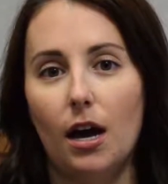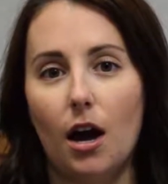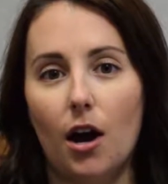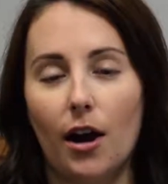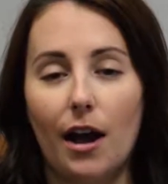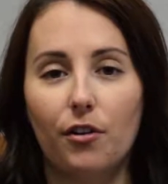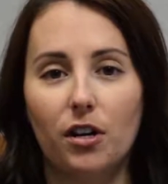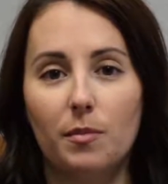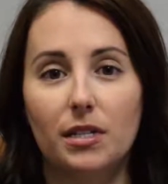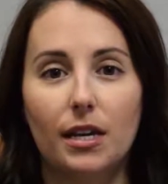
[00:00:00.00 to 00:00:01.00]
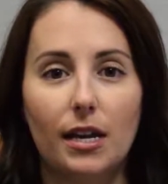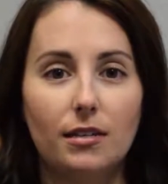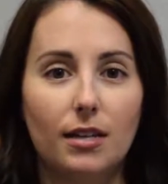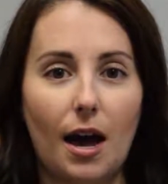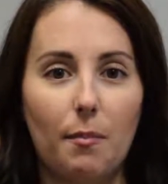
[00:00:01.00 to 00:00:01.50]
Our acronym is
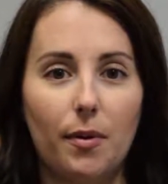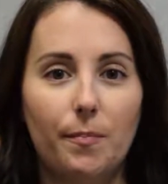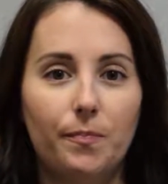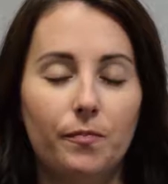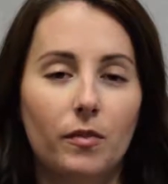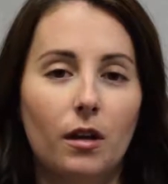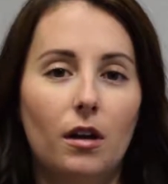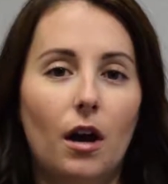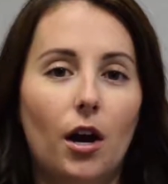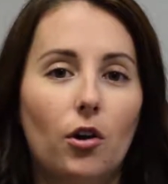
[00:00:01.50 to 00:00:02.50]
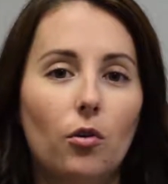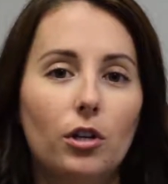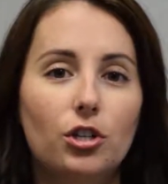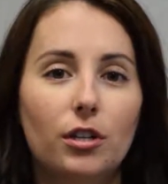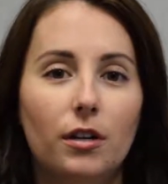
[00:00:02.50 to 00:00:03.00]
ASAP. Our
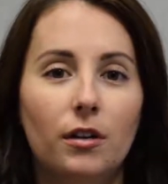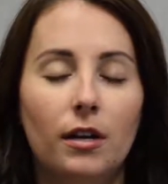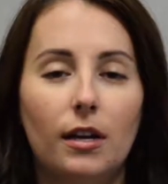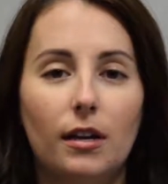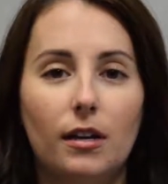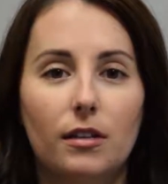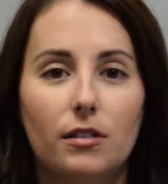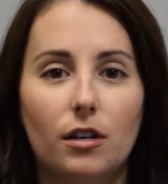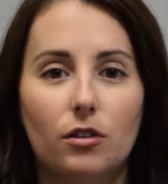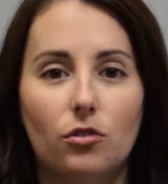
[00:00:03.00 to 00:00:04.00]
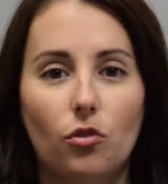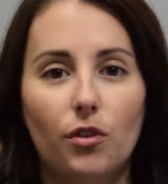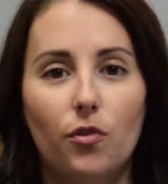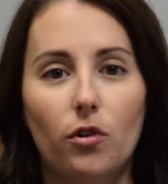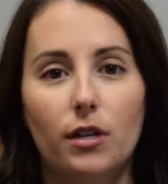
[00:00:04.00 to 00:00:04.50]
coalition is solely
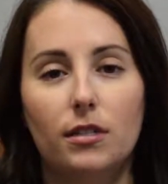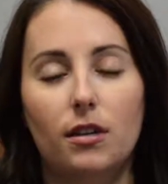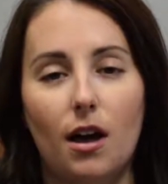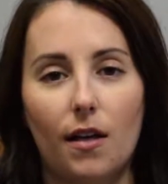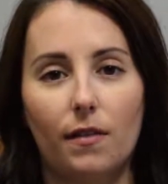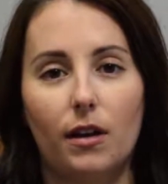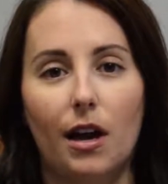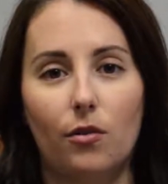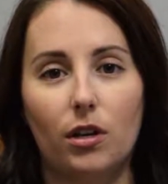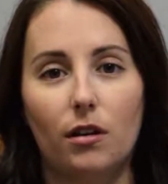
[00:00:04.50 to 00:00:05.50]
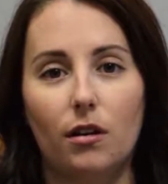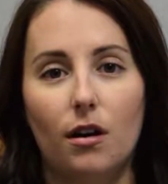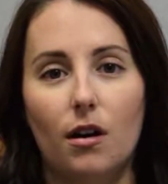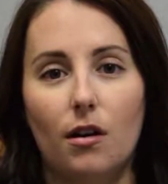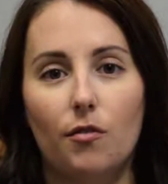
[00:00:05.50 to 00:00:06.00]
focused on the county
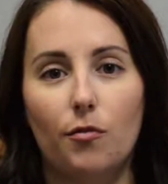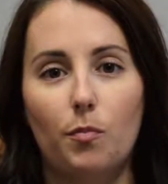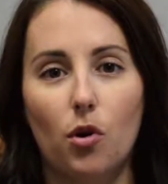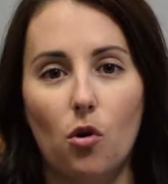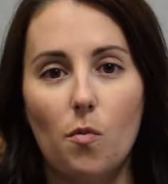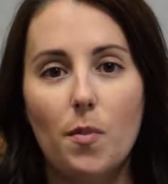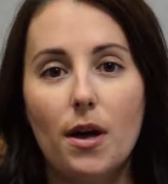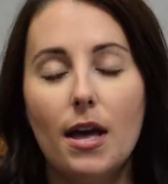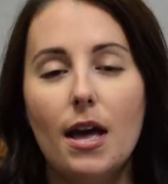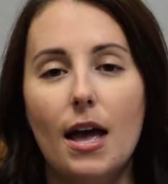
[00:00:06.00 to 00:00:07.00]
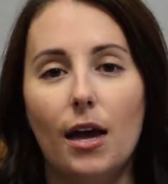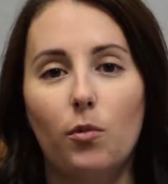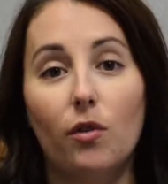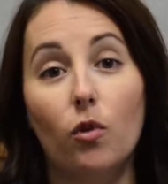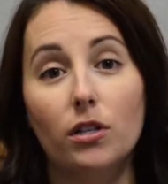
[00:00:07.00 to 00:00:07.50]
of Pope, and
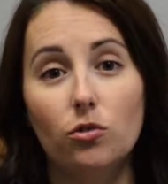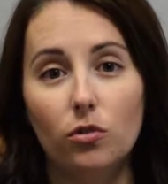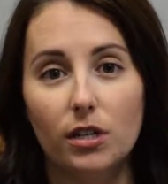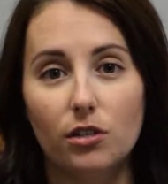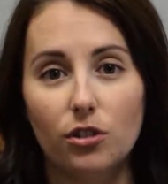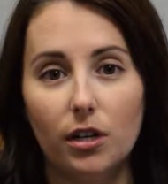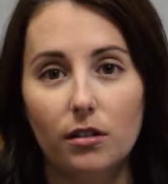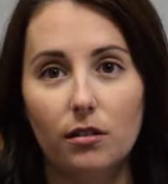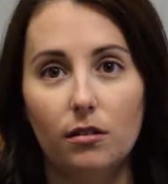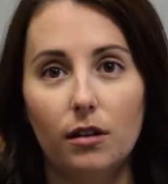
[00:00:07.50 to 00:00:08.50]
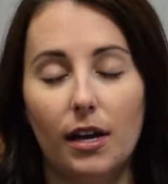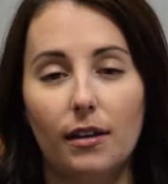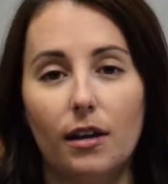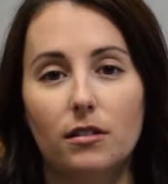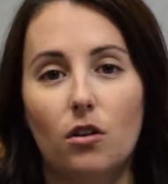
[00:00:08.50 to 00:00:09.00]
we have one school district, and
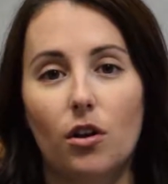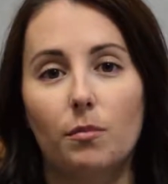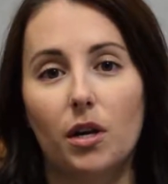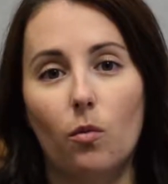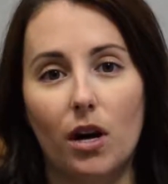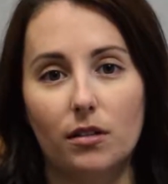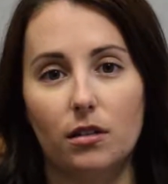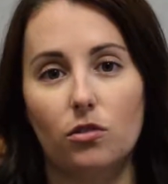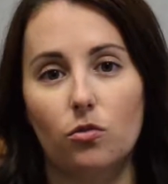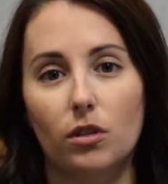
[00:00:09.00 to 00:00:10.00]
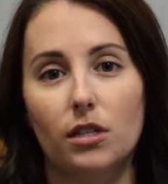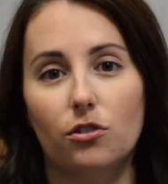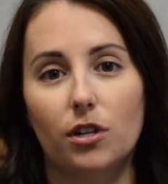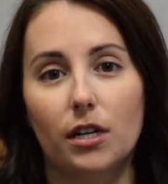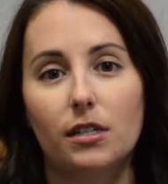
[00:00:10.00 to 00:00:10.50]
that's called Minnewaska School
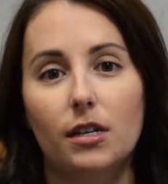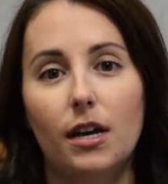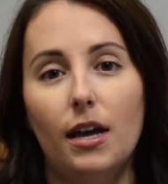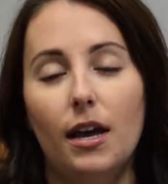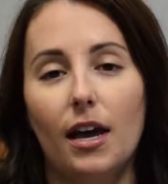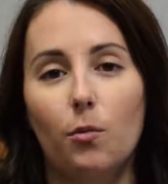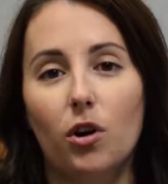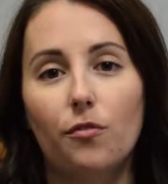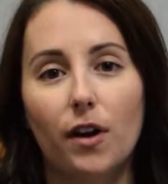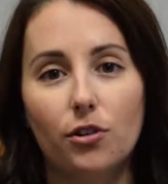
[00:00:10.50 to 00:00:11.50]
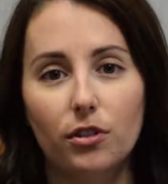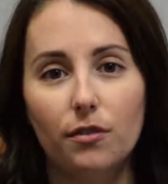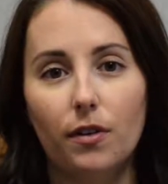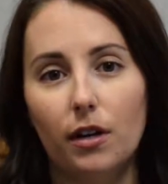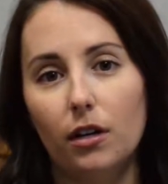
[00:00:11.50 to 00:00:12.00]
District, and we're a federally
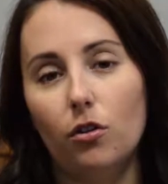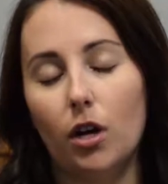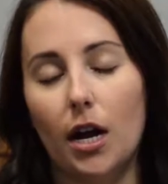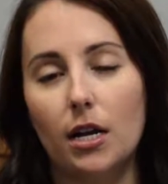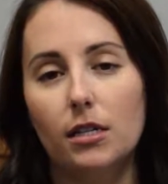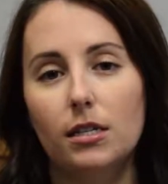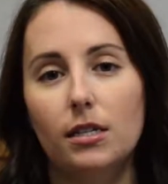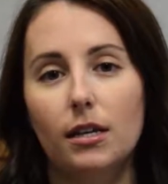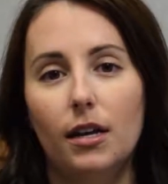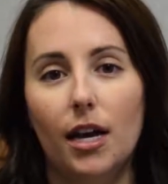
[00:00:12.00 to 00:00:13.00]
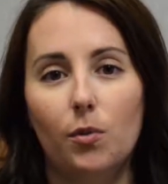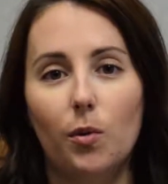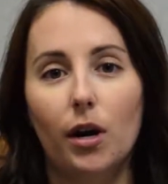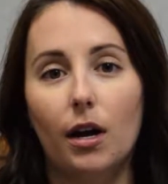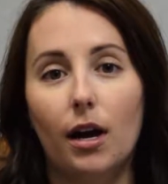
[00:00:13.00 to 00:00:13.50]
funded grant, and we
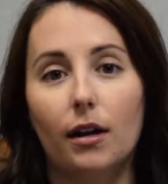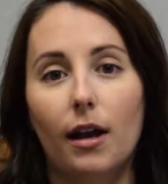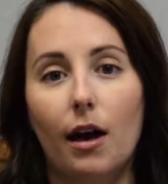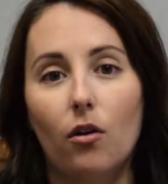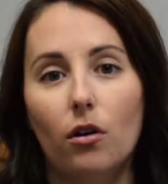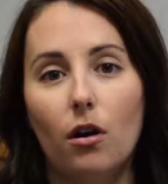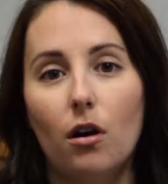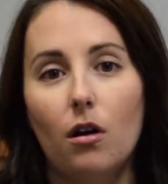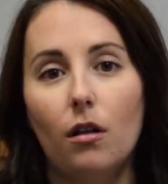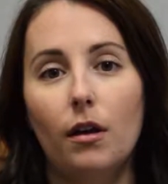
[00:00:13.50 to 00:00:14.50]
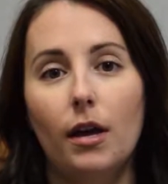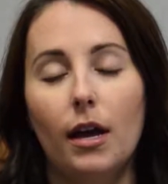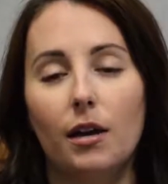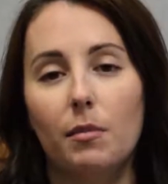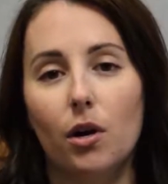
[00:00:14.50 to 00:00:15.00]
work on alcohol
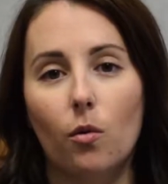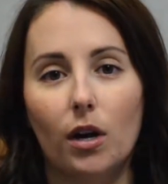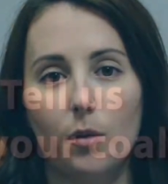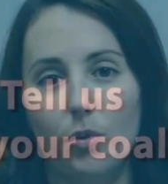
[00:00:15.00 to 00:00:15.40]
and marijuana.